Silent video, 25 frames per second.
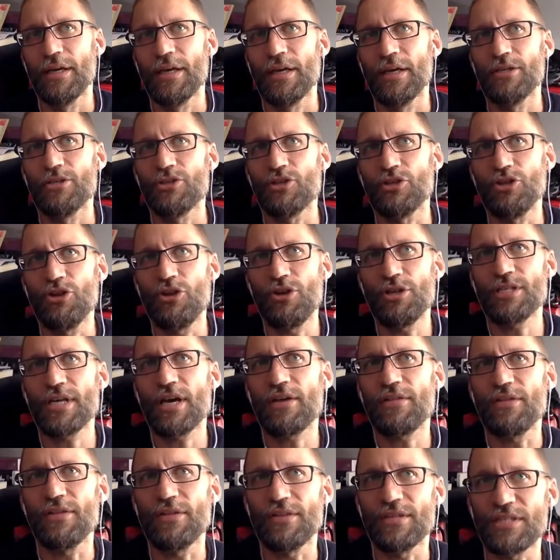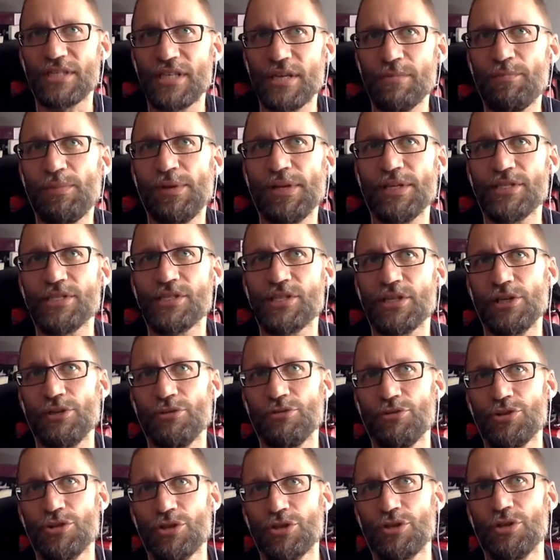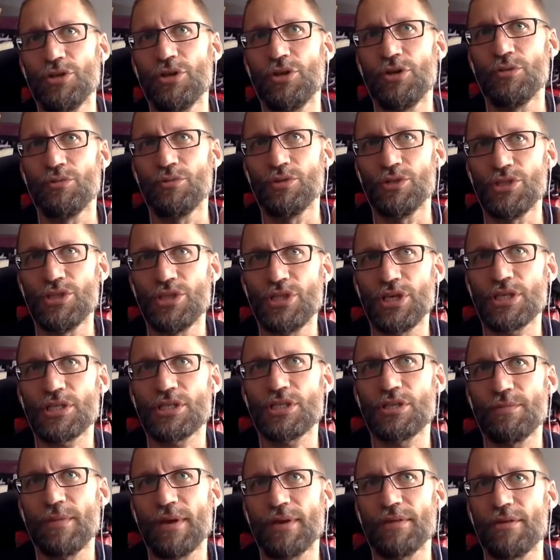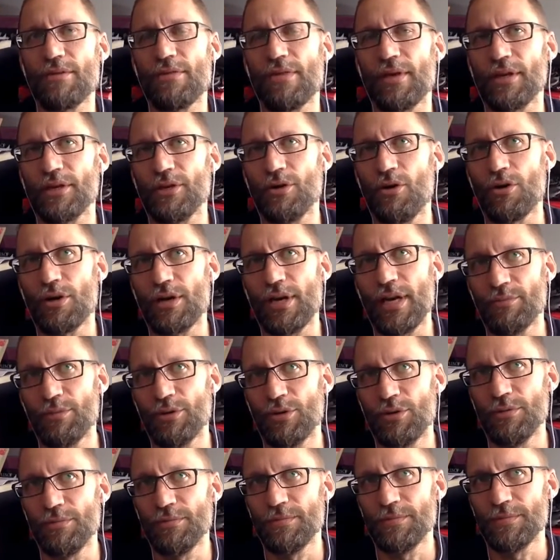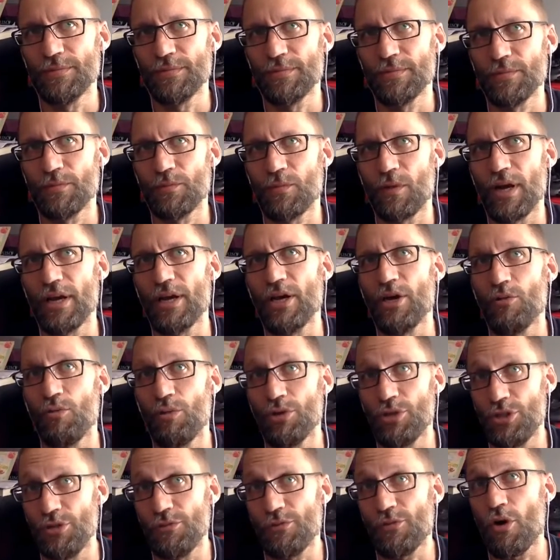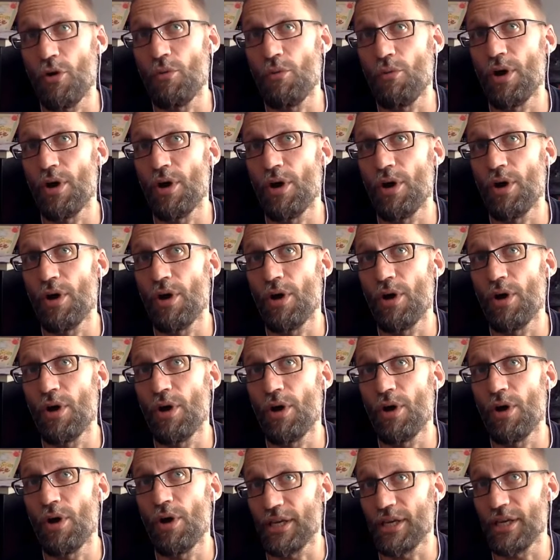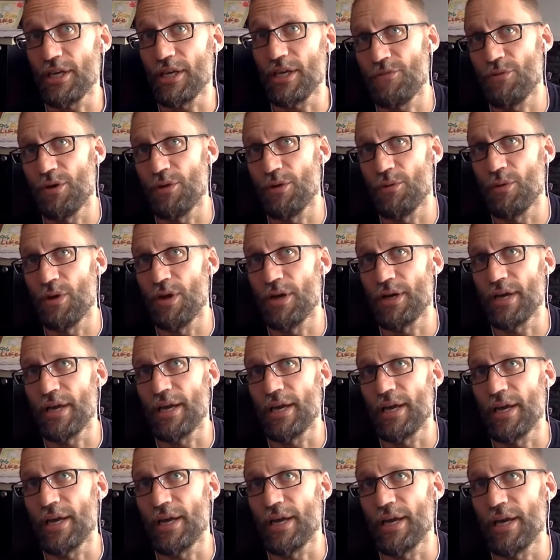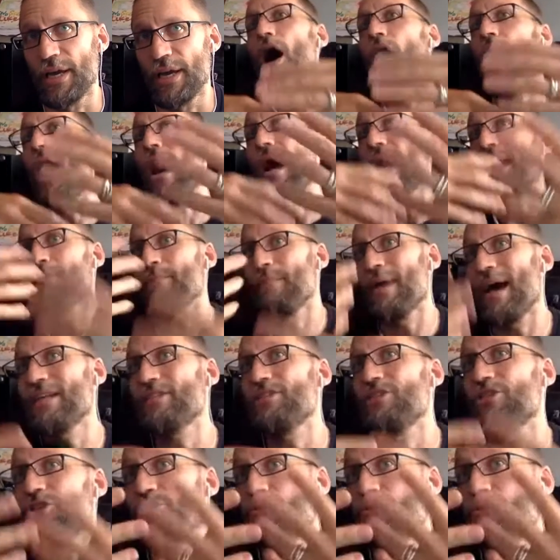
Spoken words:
So you notice how the simplest solution was just to make the thing not clickable, right? Which you've got working and you've got the test for it working. Now,